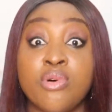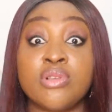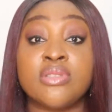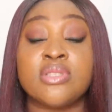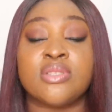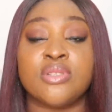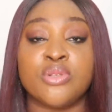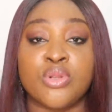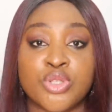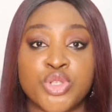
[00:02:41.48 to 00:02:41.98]

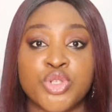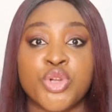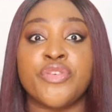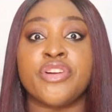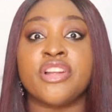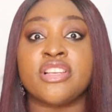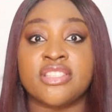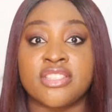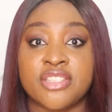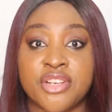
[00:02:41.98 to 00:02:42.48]
most
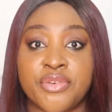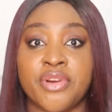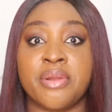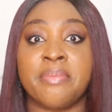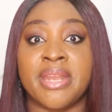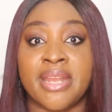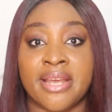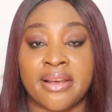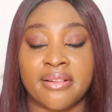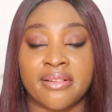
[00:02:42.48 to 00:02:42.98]
notorious
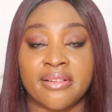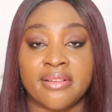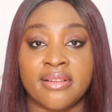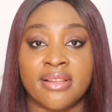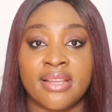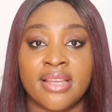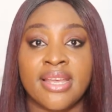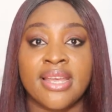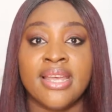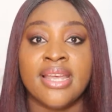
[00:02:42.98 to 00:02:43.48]
criminal,
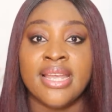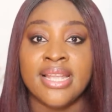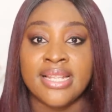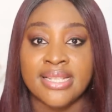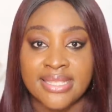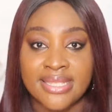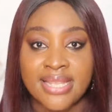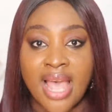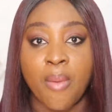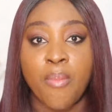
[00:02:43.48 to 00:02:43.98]

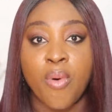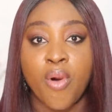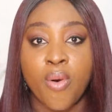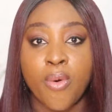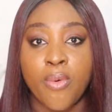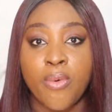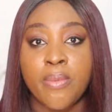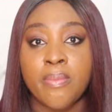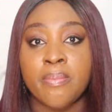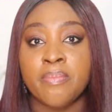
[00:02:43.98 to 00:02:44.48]

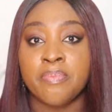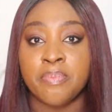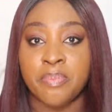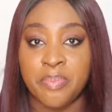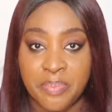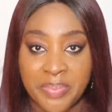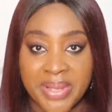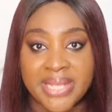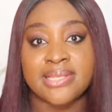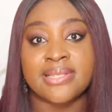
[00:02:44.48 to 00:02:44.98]
Thabo
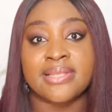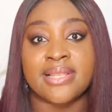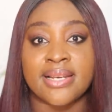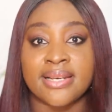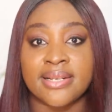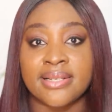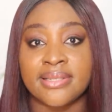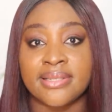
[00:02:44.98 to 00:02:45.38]
Bester.